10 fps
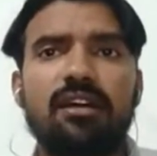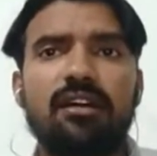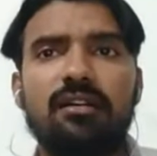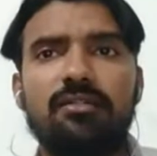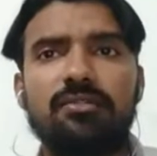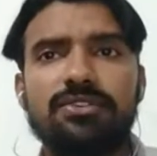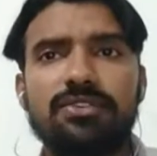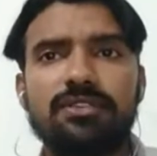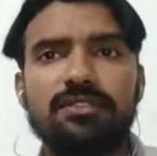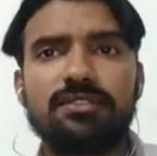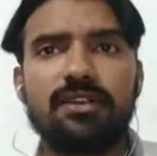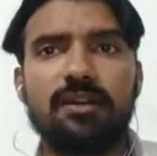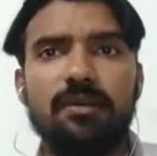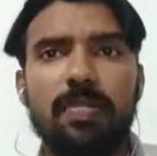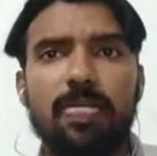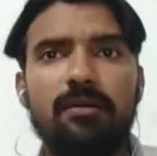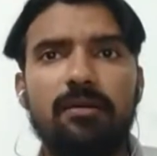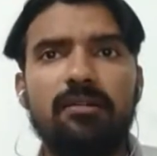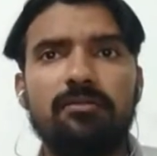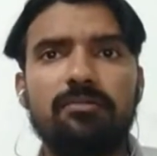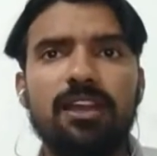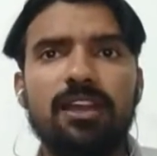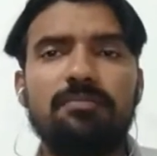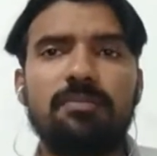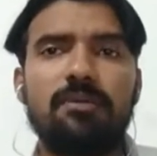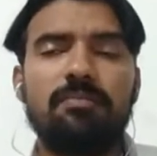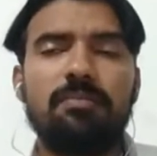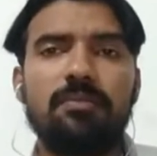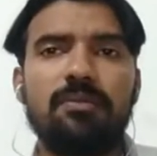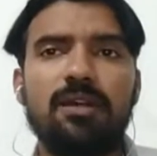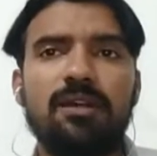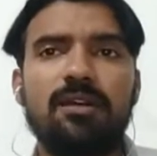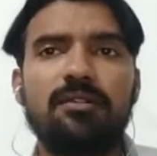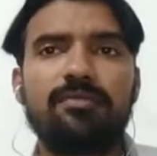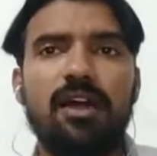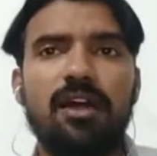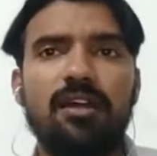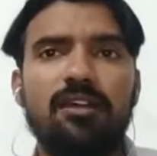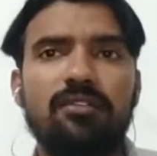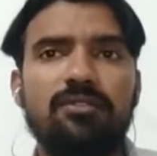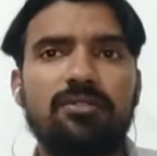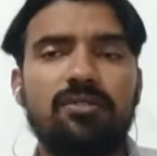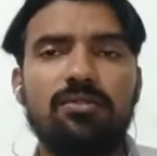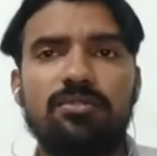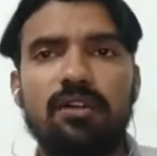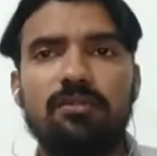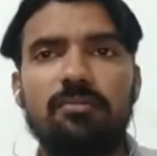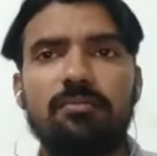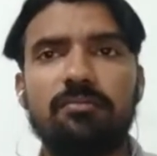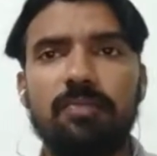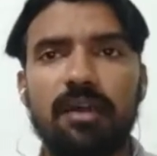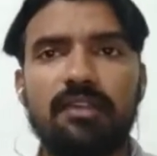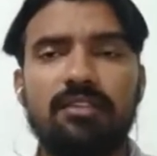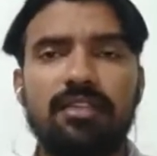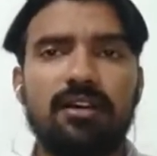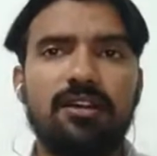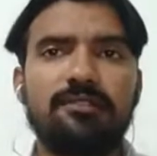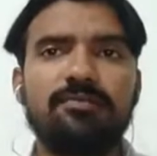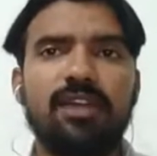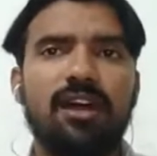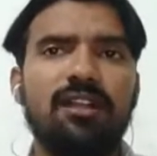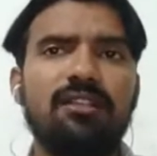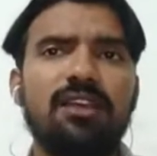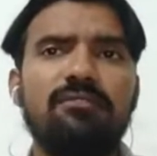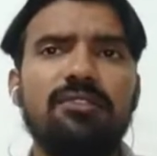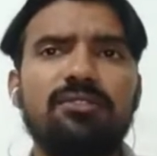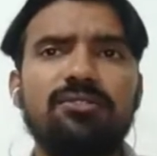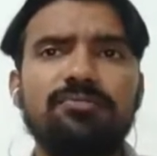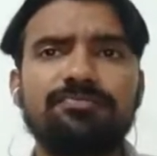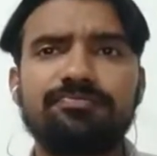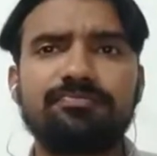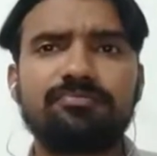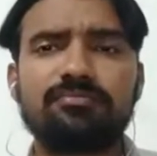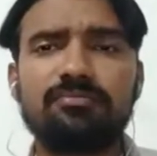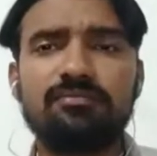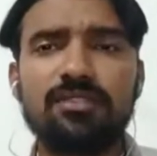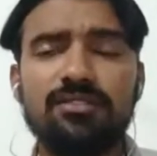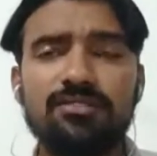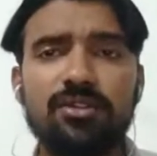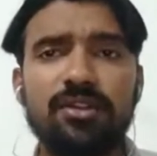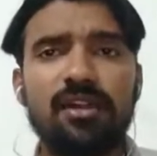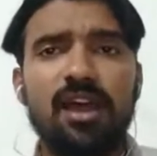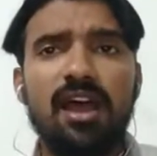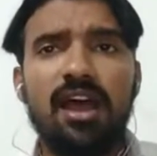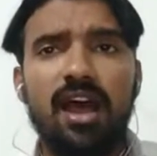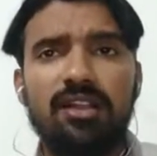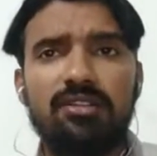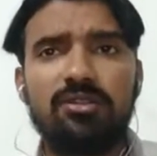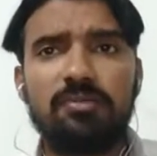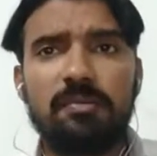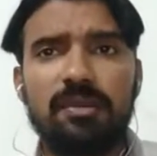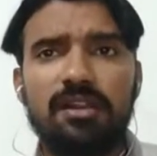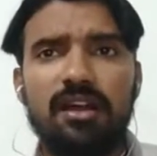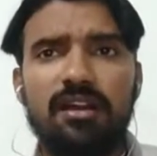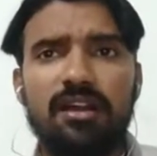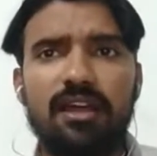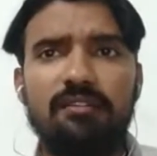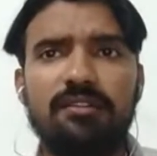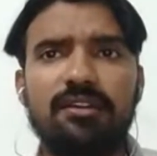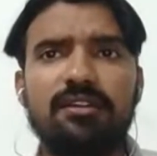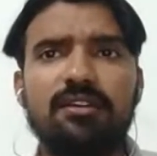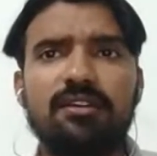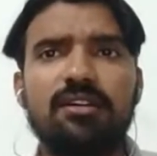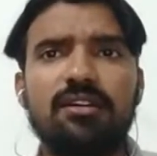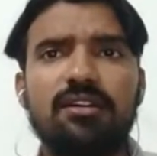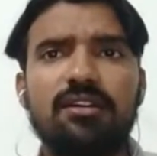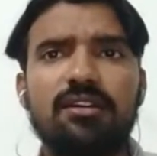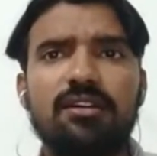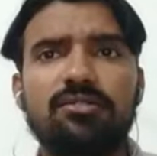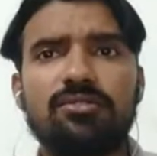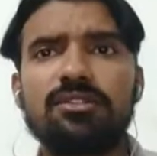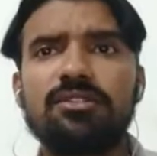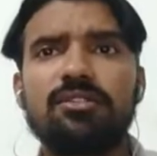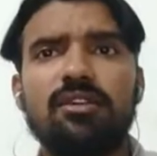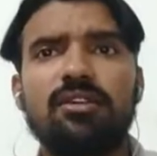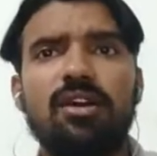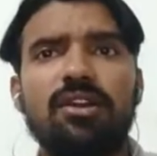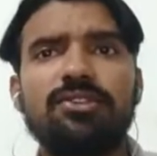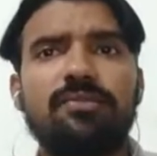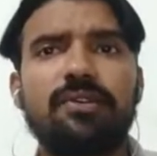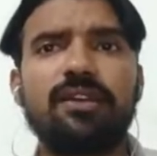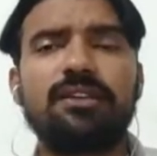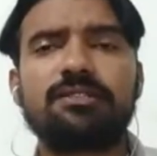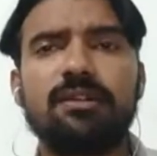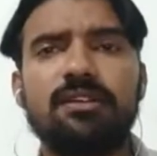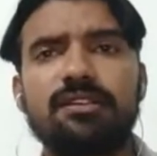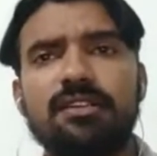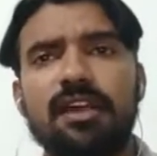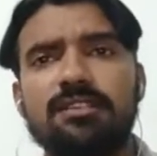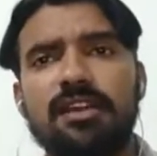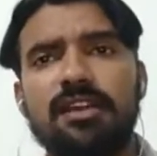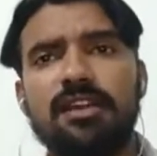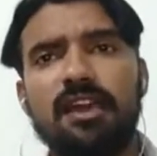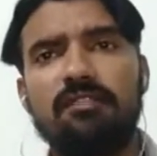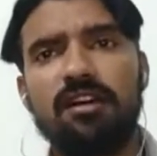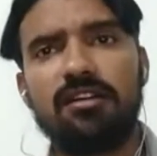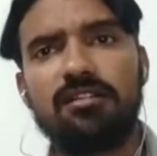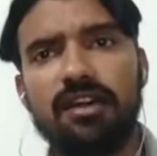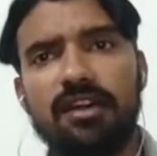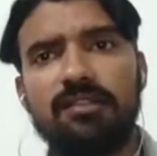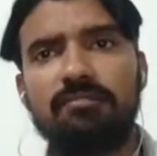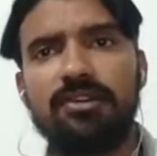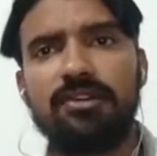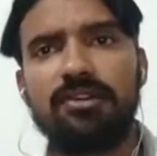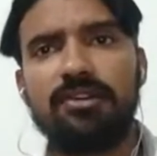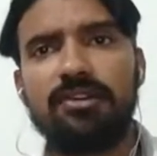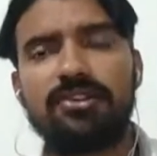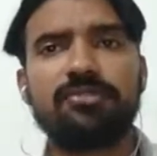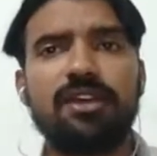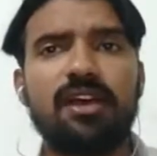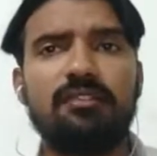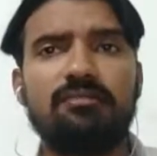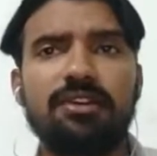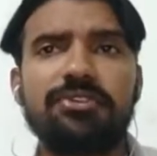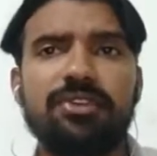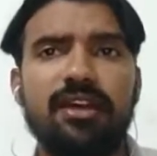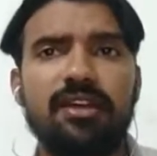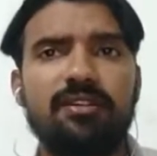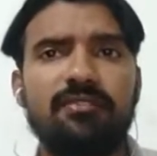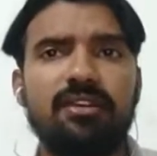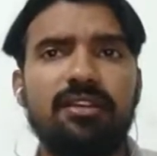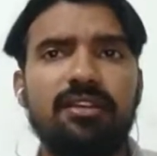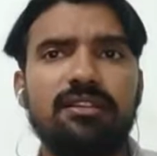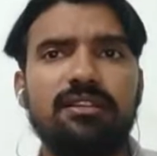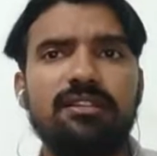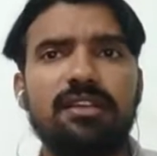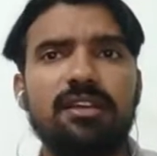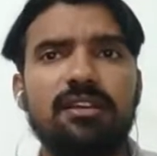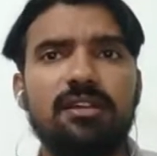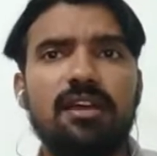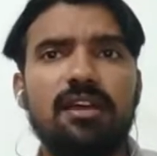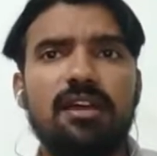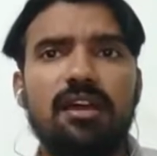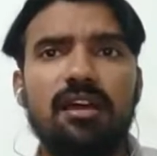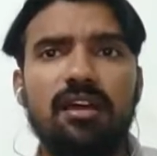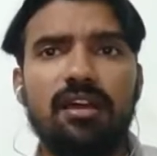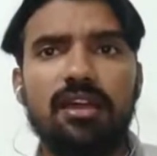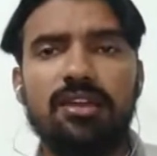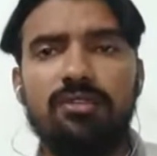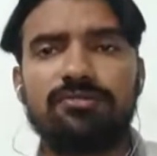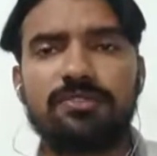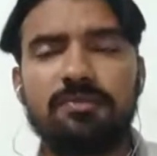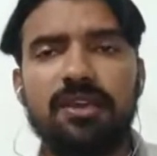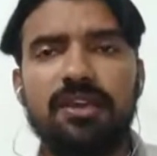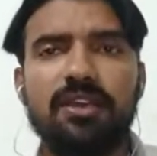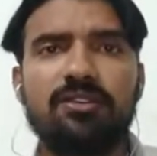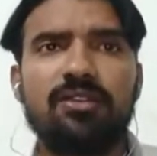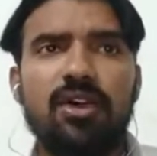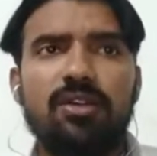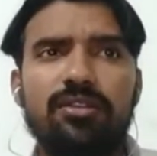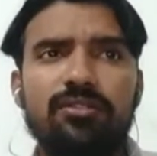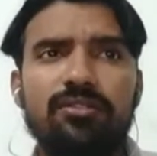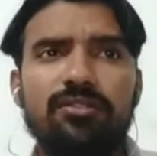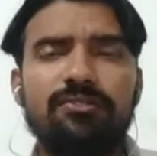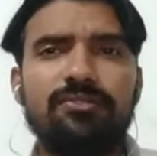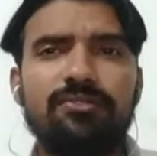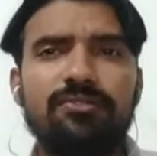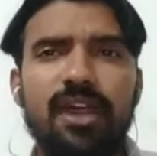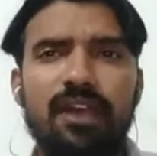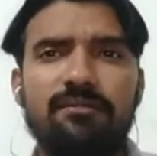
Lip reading: which is very popular throughout the Pakistan. Even though, sorry, although people are having a good knowledge of English, but as I have already mentioned you, they are very shy in the area of speaking. So if we have